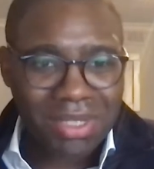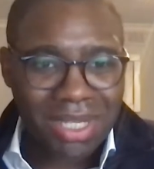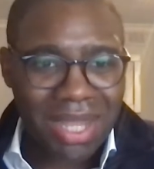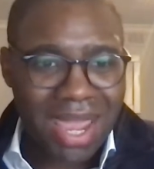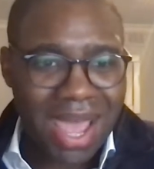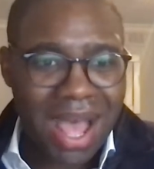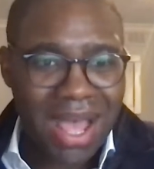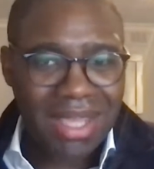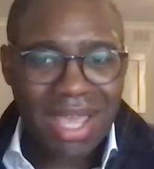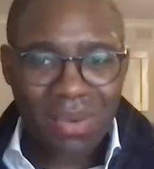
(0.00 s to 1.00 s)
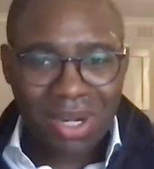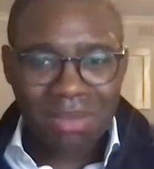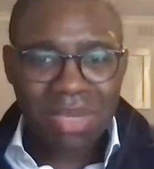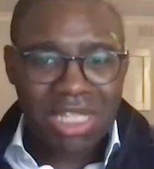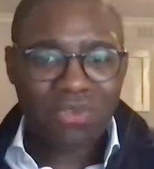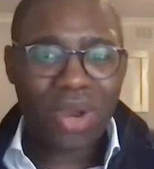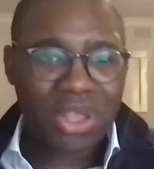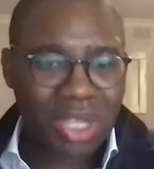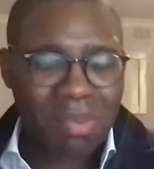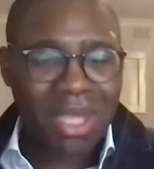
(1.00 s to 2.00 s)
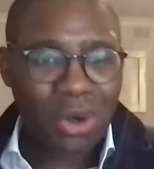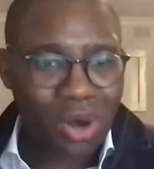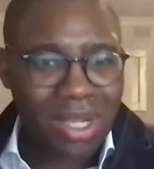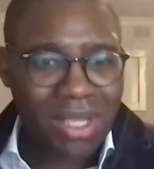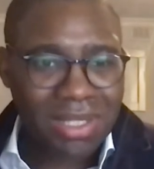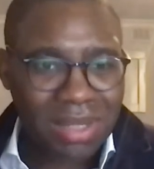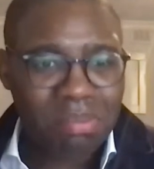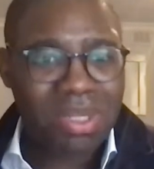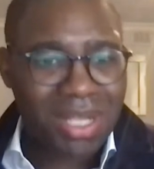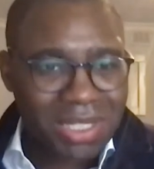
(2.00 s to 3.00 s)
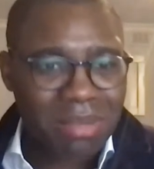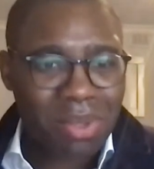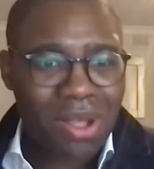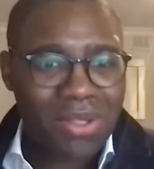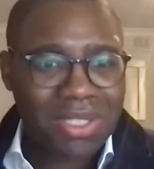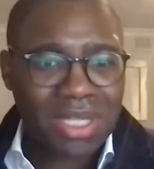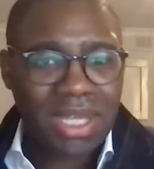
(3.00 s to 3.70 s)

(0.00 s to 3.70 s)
in AI and what it means for ethnic minorities and policing policy.